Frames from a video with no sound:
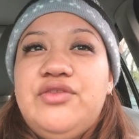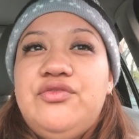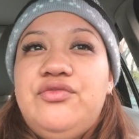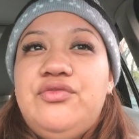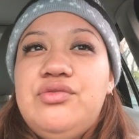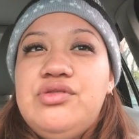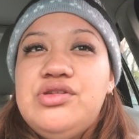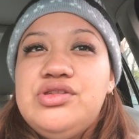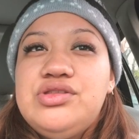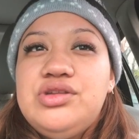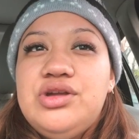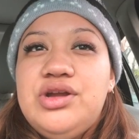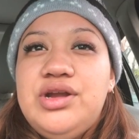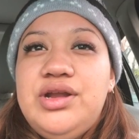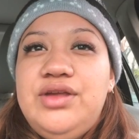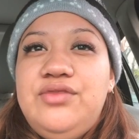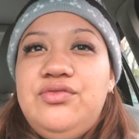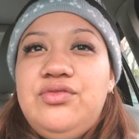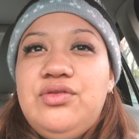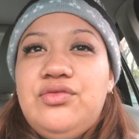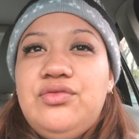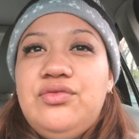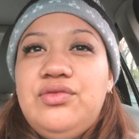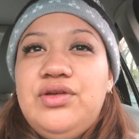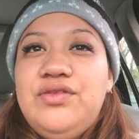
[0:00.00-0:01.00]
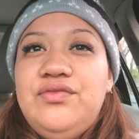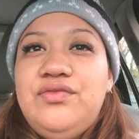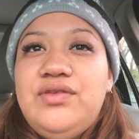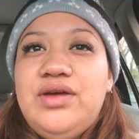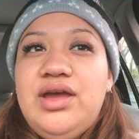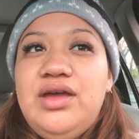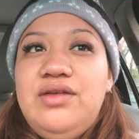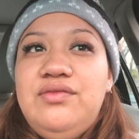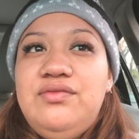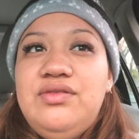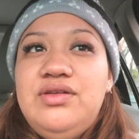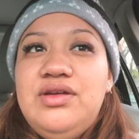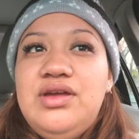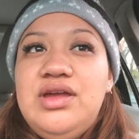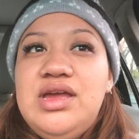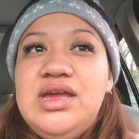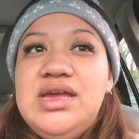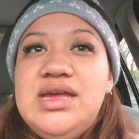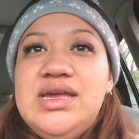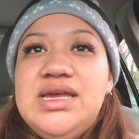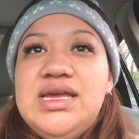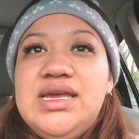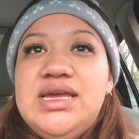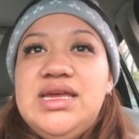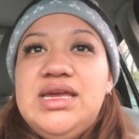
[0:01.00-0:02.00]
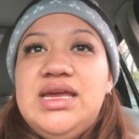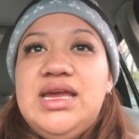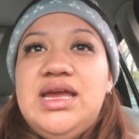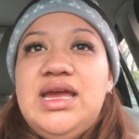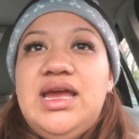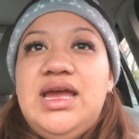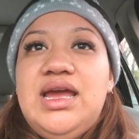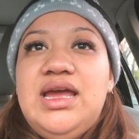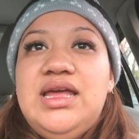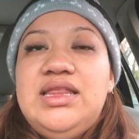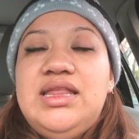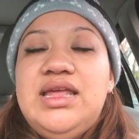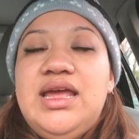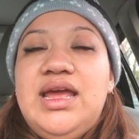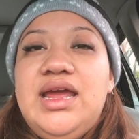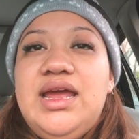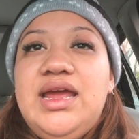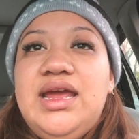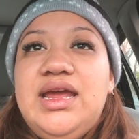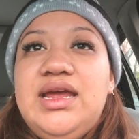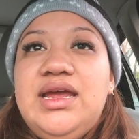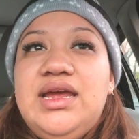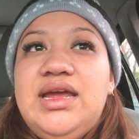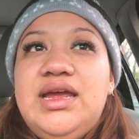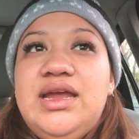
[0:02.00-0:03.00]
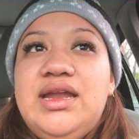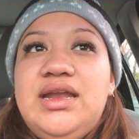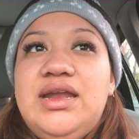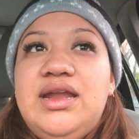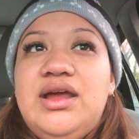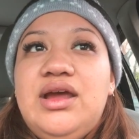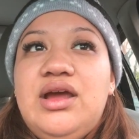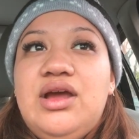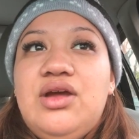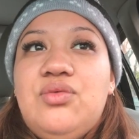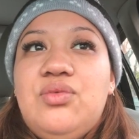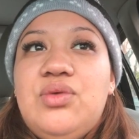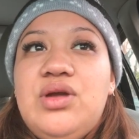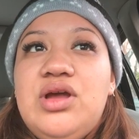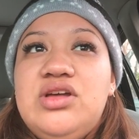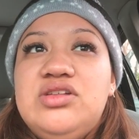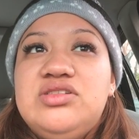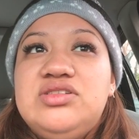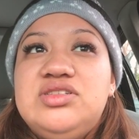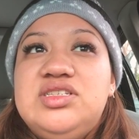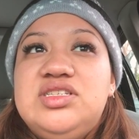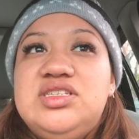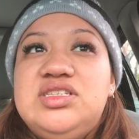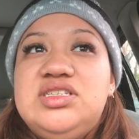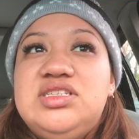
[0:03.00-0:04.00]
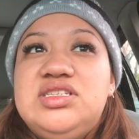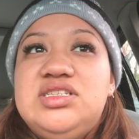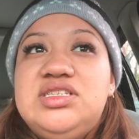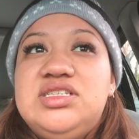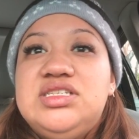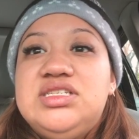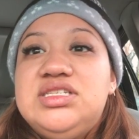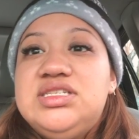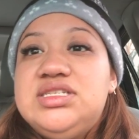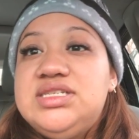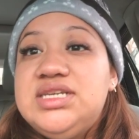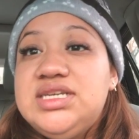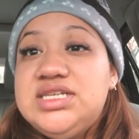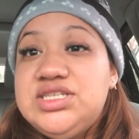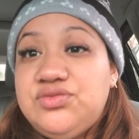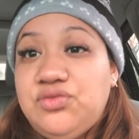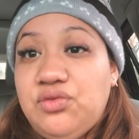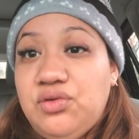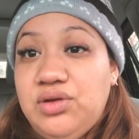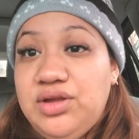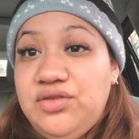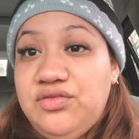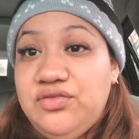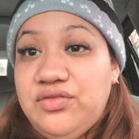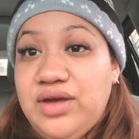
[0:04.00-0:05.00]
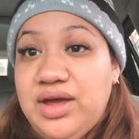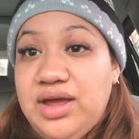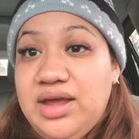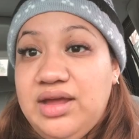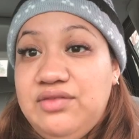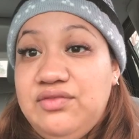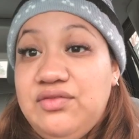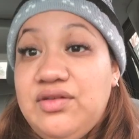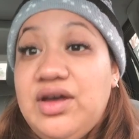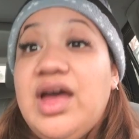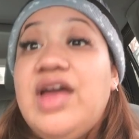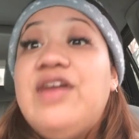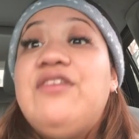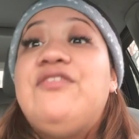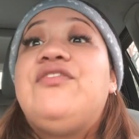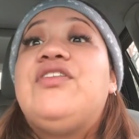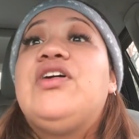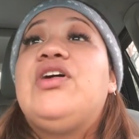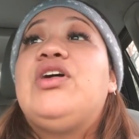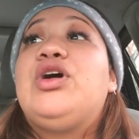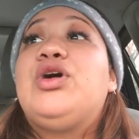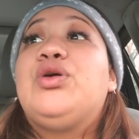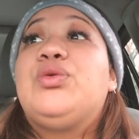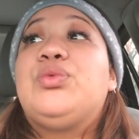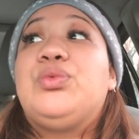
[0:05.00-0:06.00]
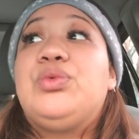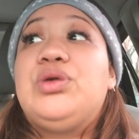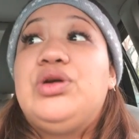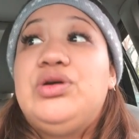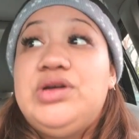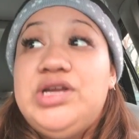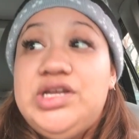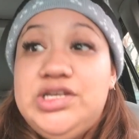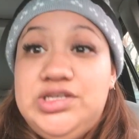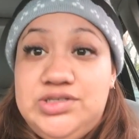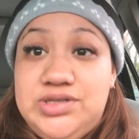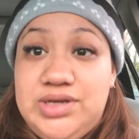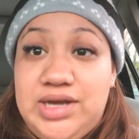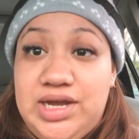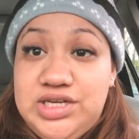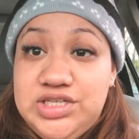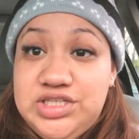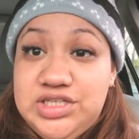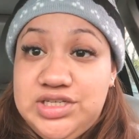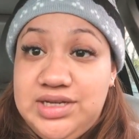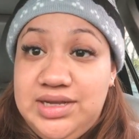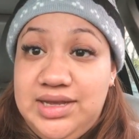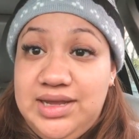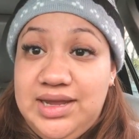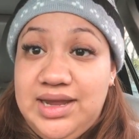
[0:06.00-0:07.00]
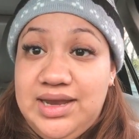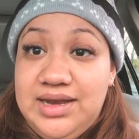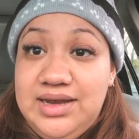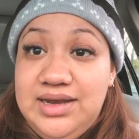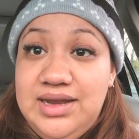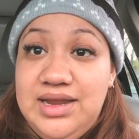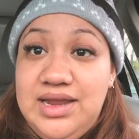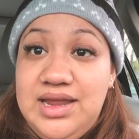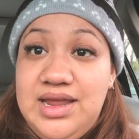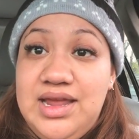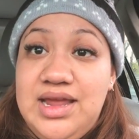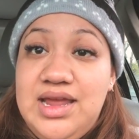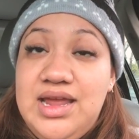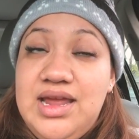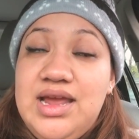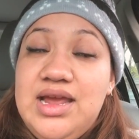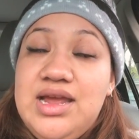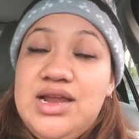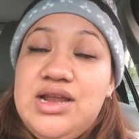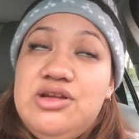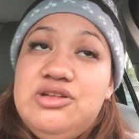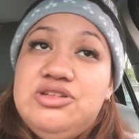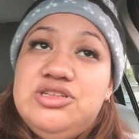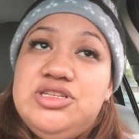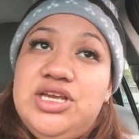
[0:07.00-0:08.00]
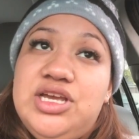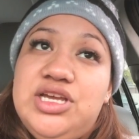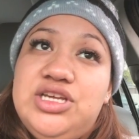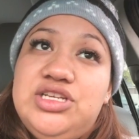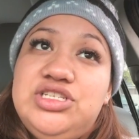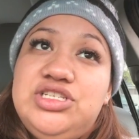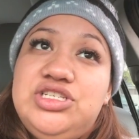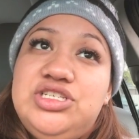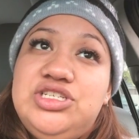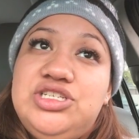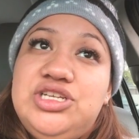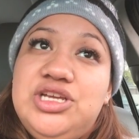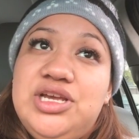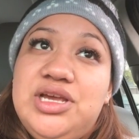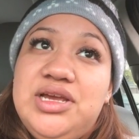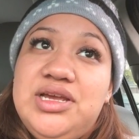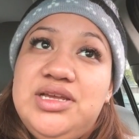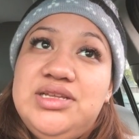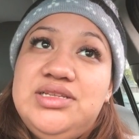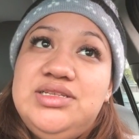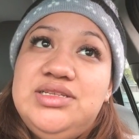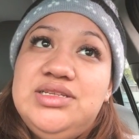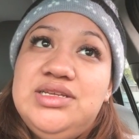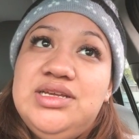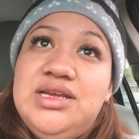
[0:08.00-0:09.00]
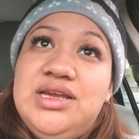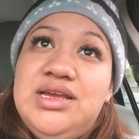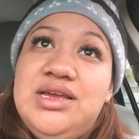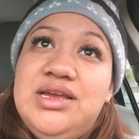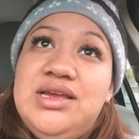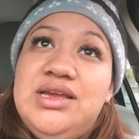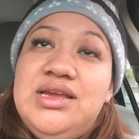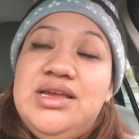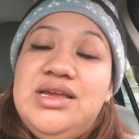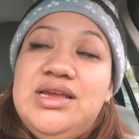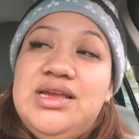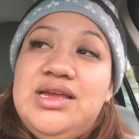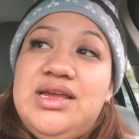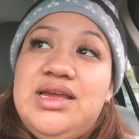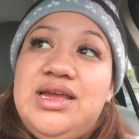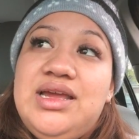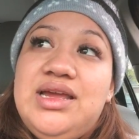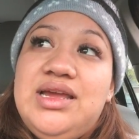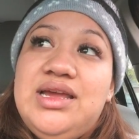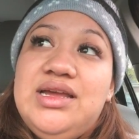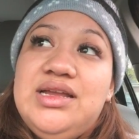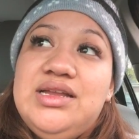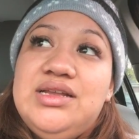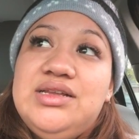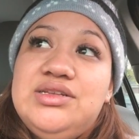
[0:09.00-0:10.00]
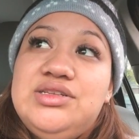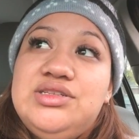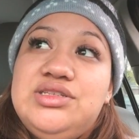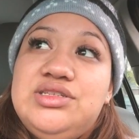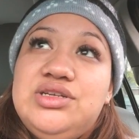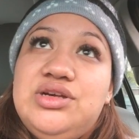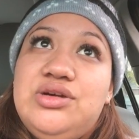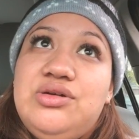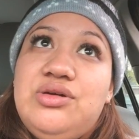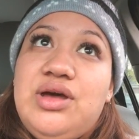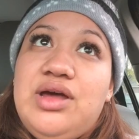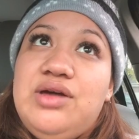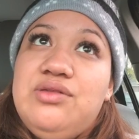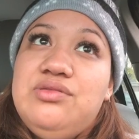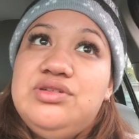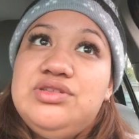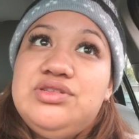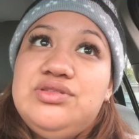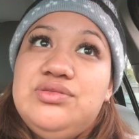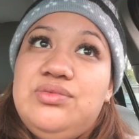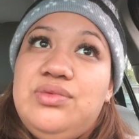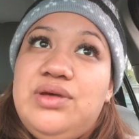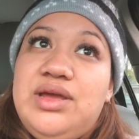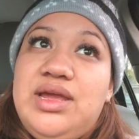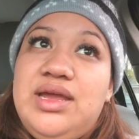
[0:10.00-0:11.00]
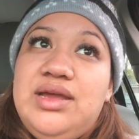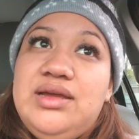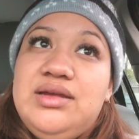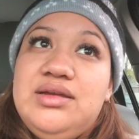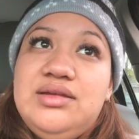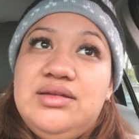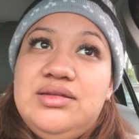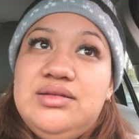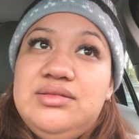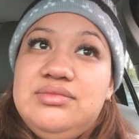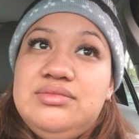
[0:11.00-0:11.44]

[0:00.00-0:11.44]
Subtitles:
4:45, and then around 6:45 I felt a real contraction again. I was like, shit. And so I was awake